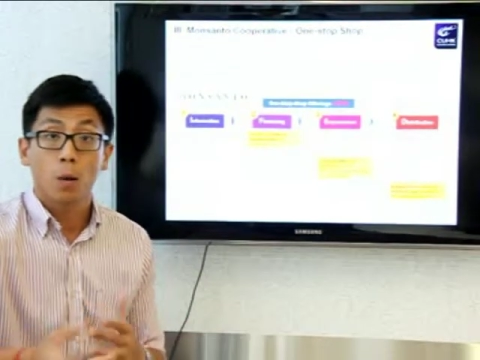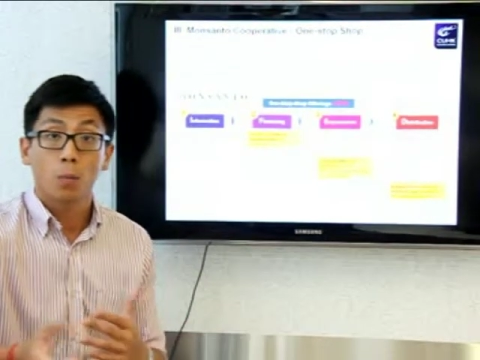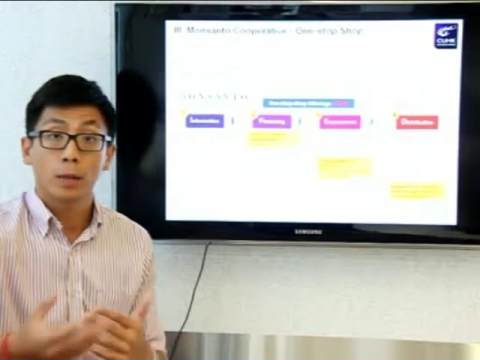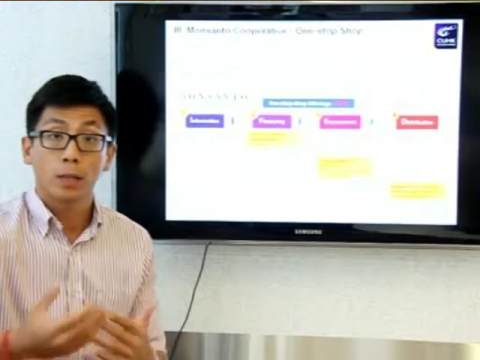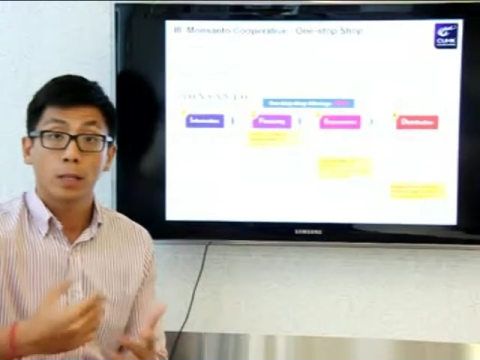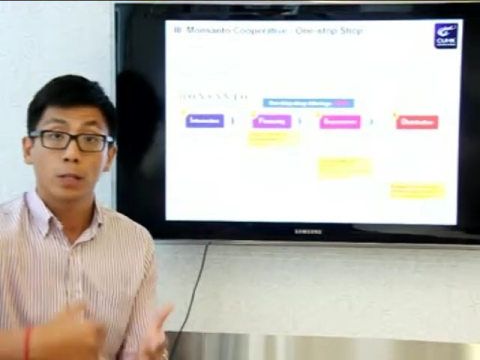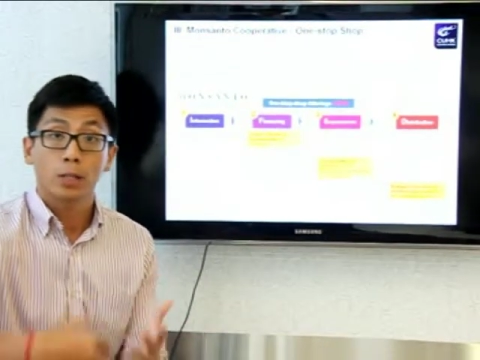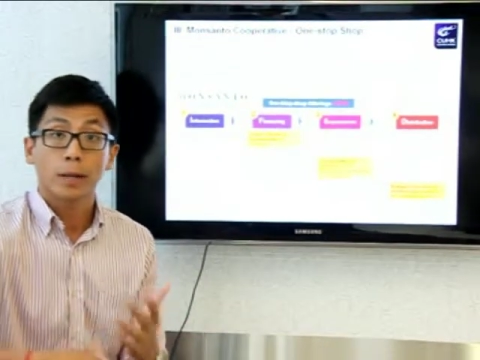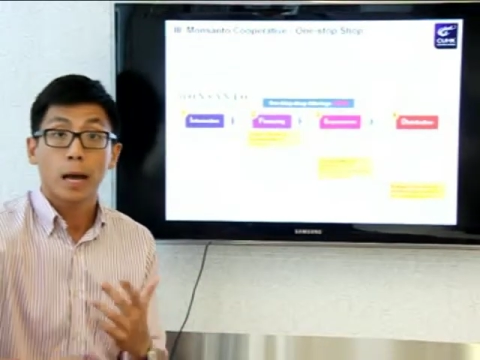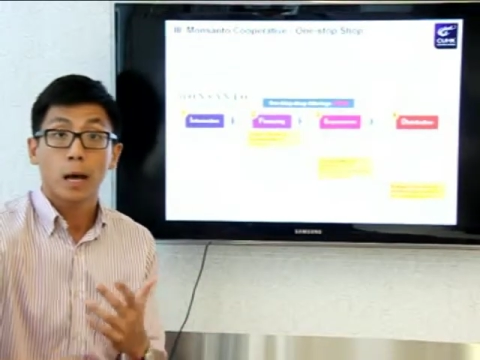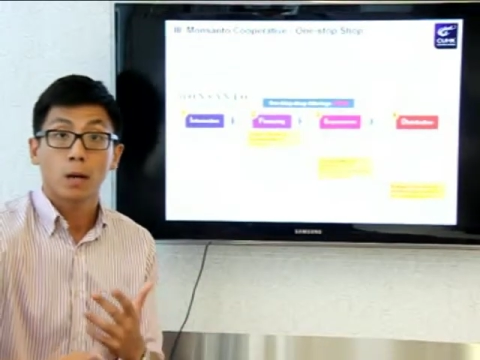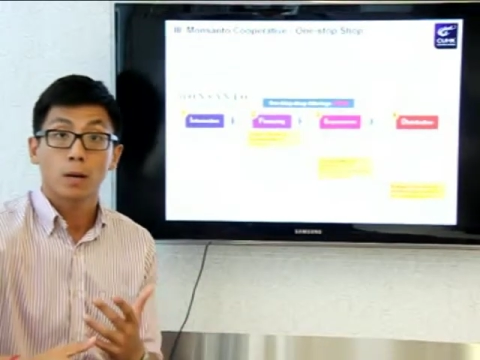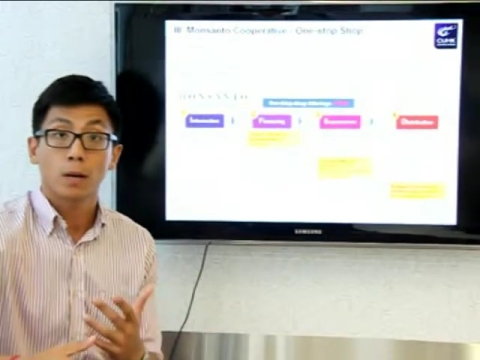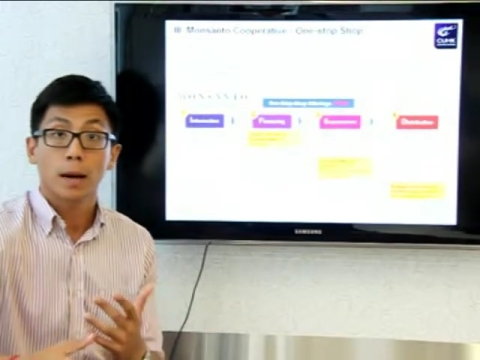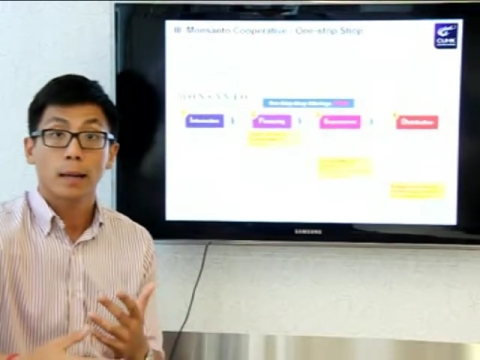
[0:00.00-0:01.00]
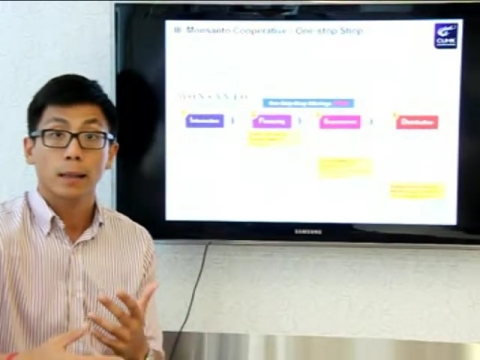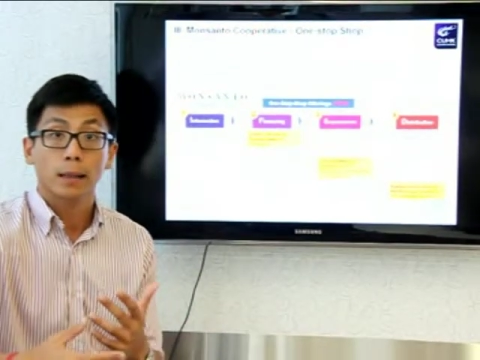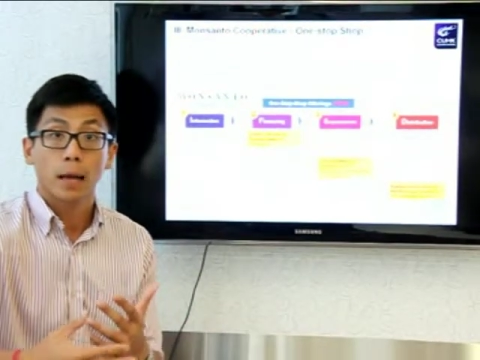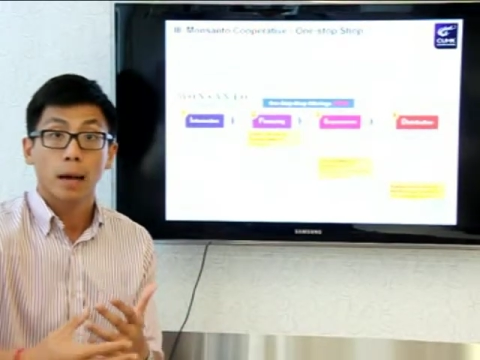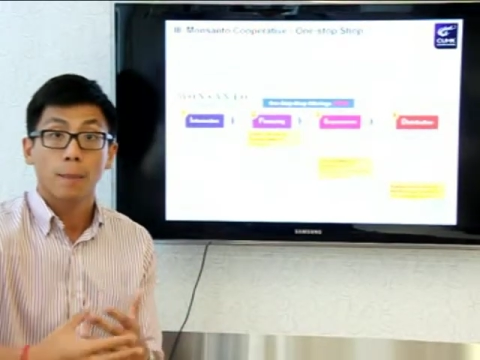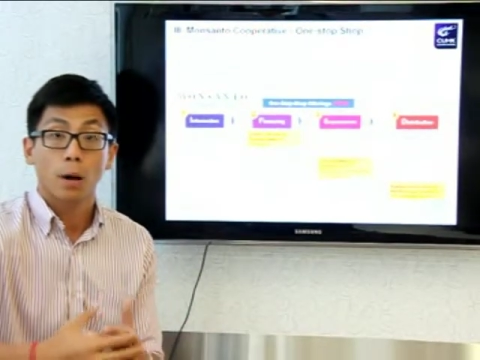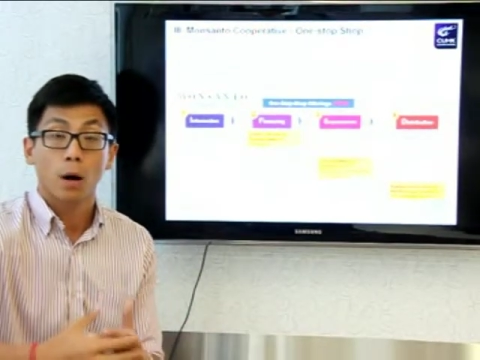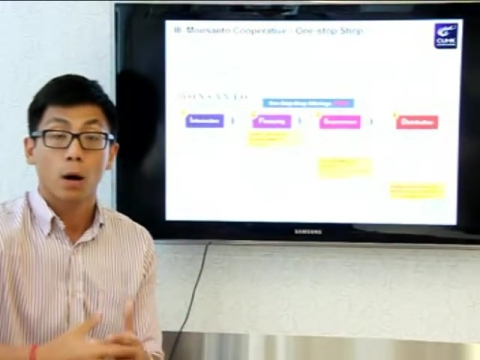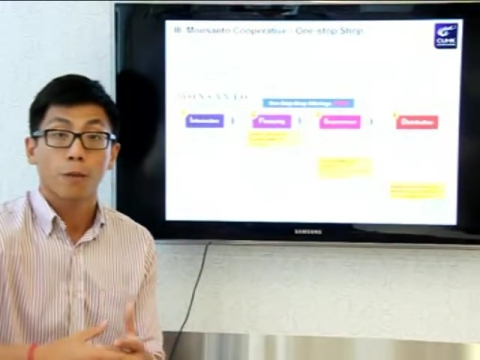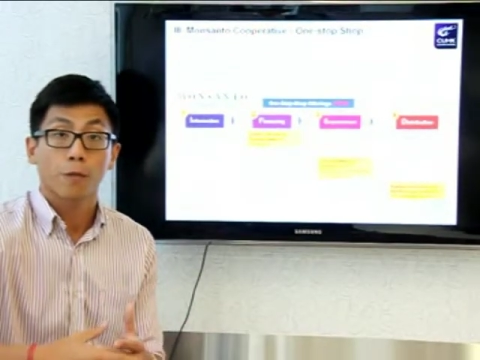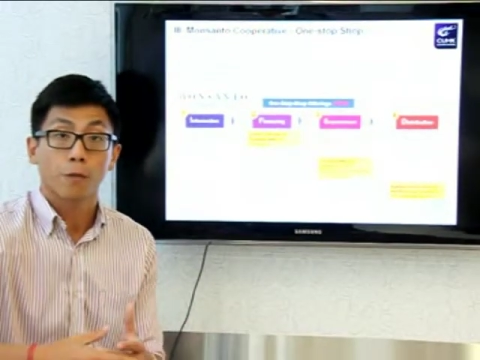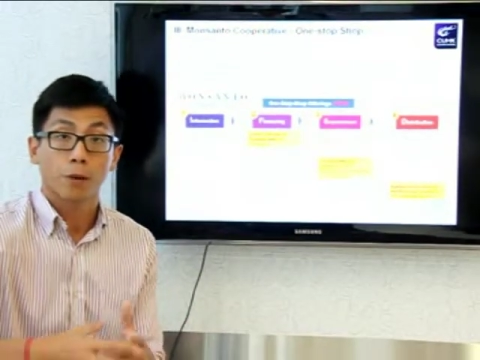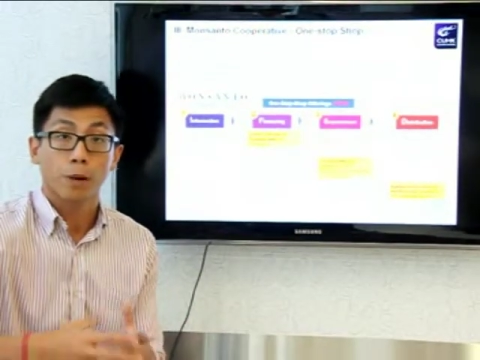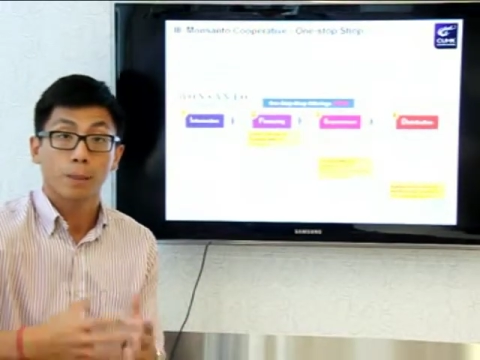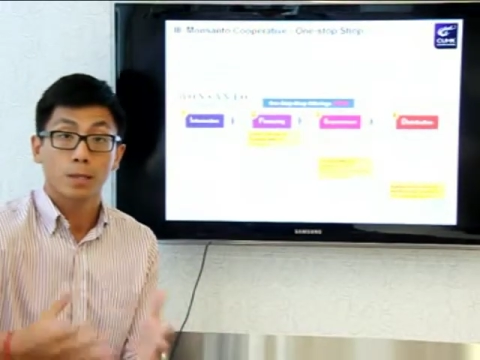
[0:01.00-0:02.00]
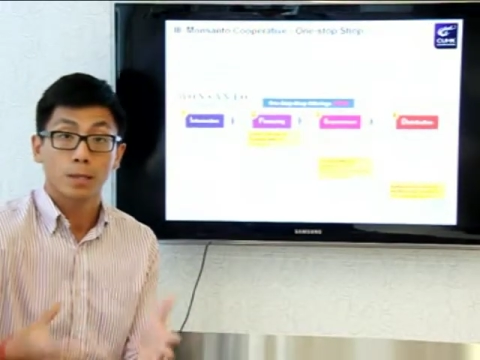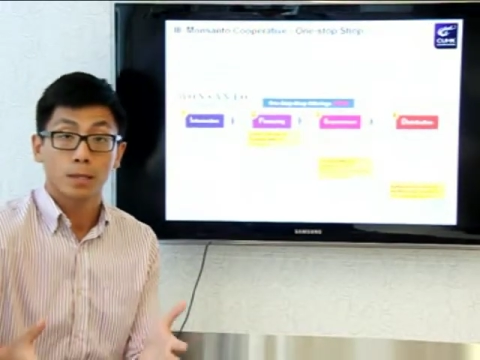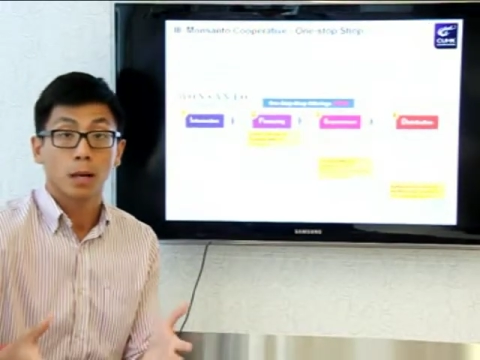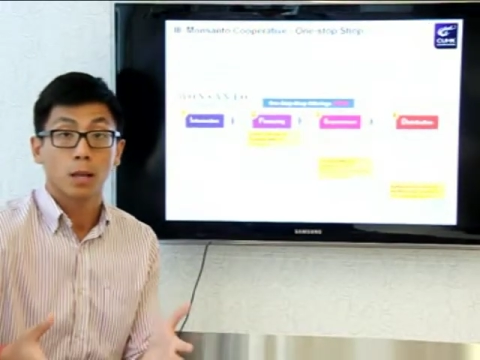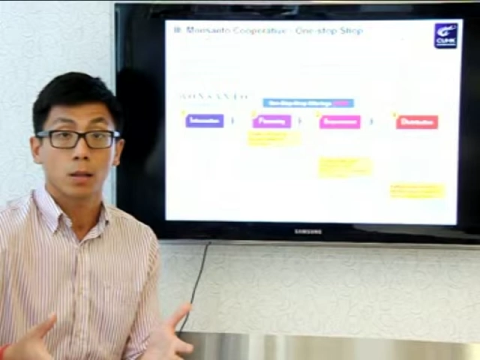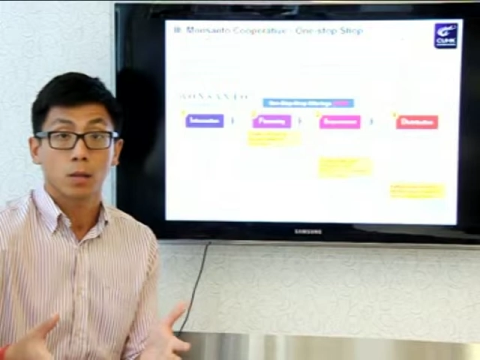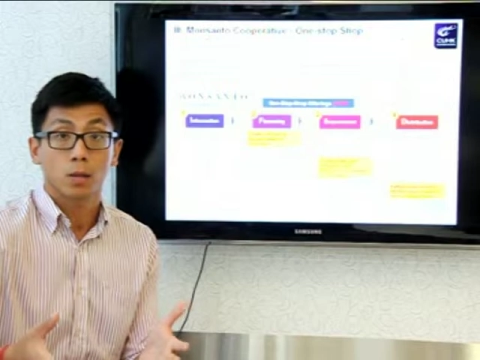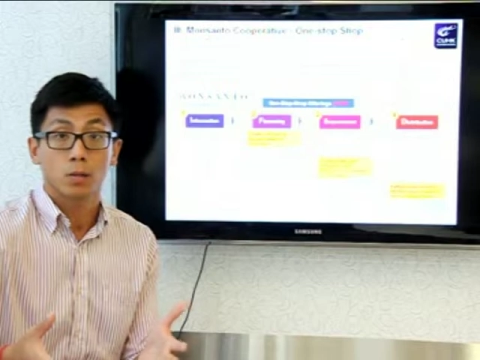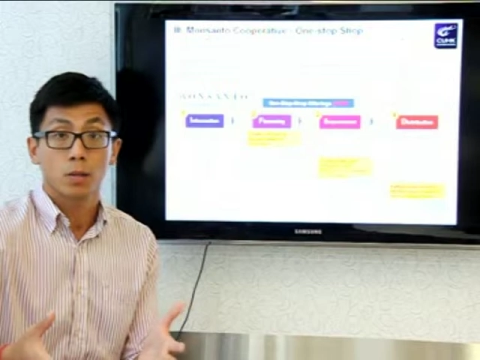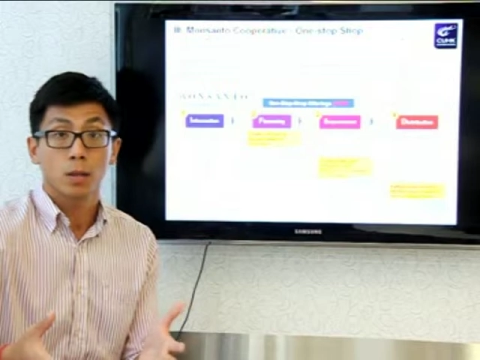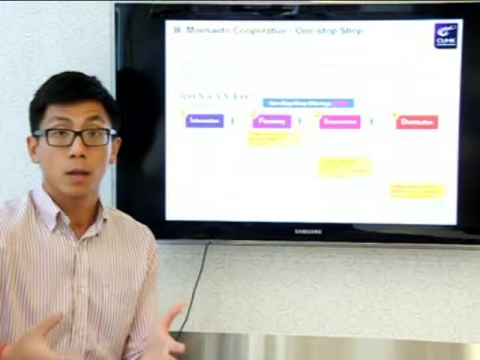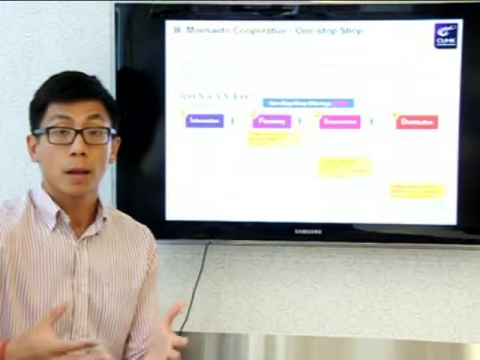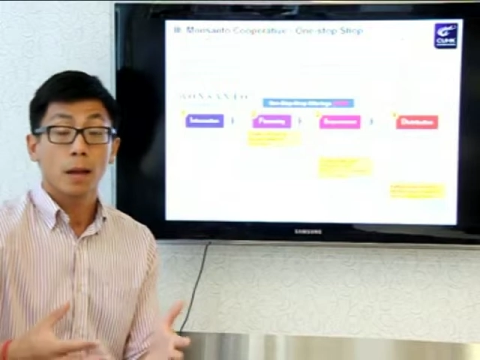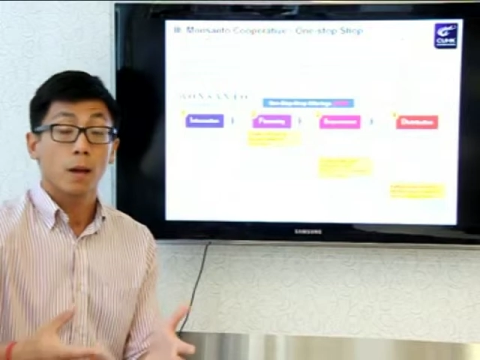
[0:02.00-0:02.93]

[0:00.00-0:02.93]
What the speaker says: We need to counteract that by offering Monsanto's